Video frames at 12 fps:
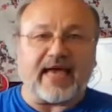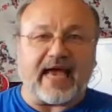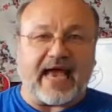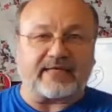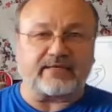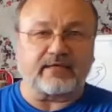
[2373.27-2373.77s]

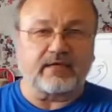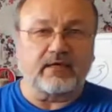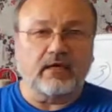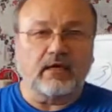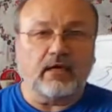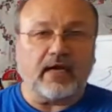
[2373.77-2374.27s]
that,
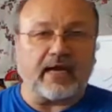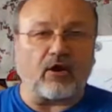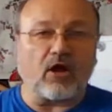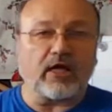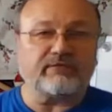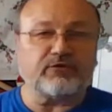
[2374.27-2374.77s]
and
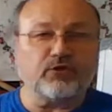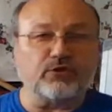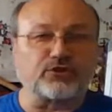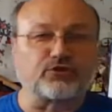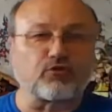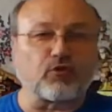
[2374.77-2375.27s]
all I have to do
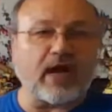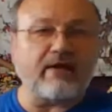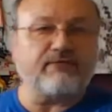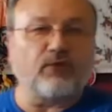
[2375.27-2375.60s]
is drive